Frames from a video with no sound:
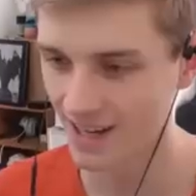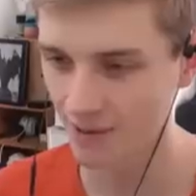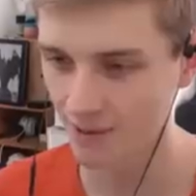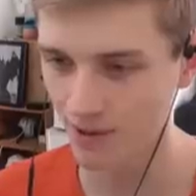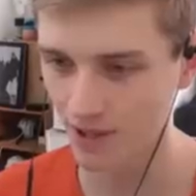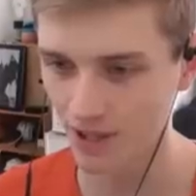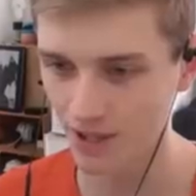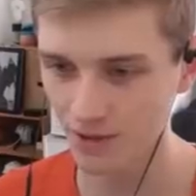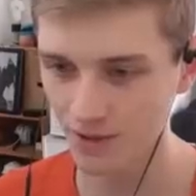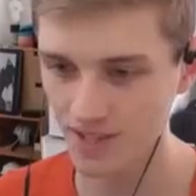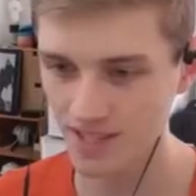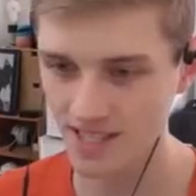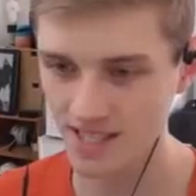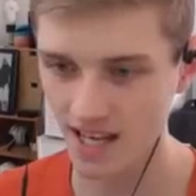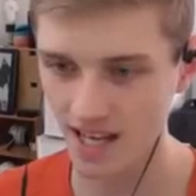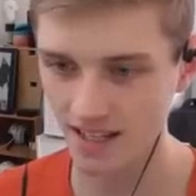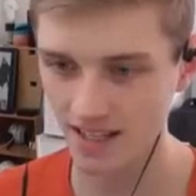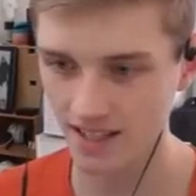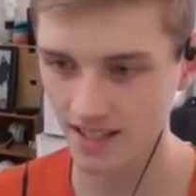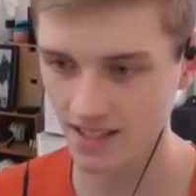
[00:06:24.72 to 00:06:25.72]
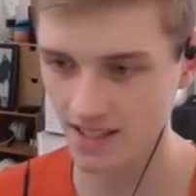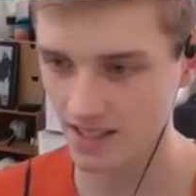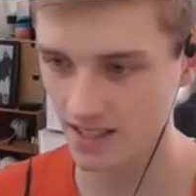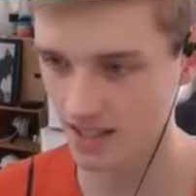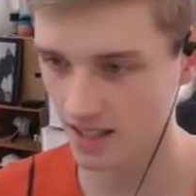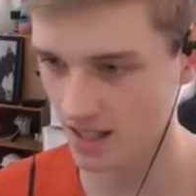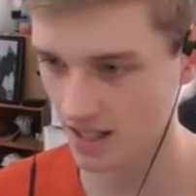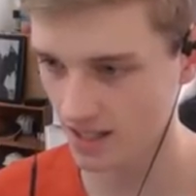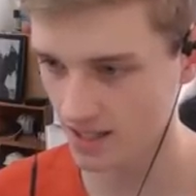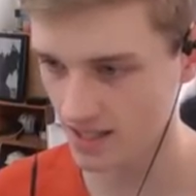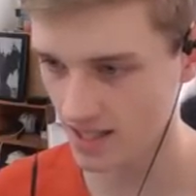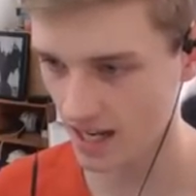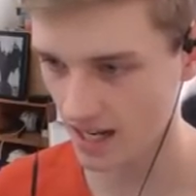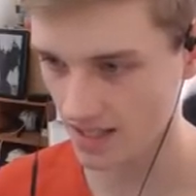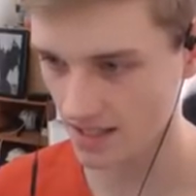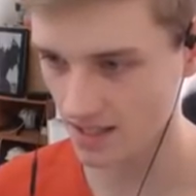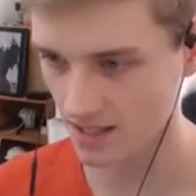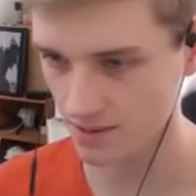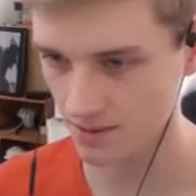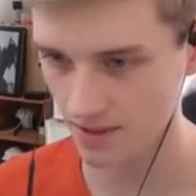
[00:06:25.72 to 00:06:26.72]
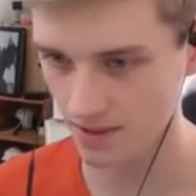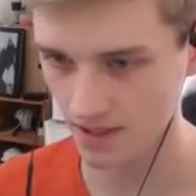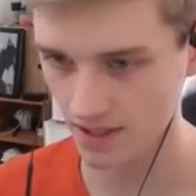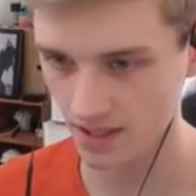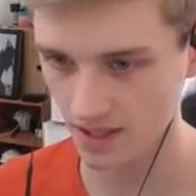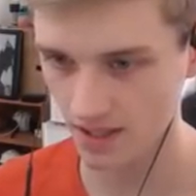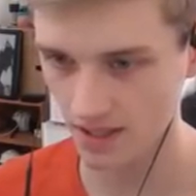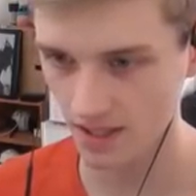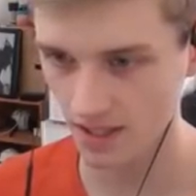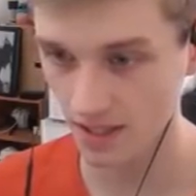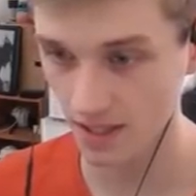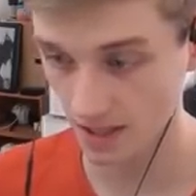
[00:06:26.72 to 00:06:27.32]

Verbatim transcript: So we're gonna do the standard uh, tactic really,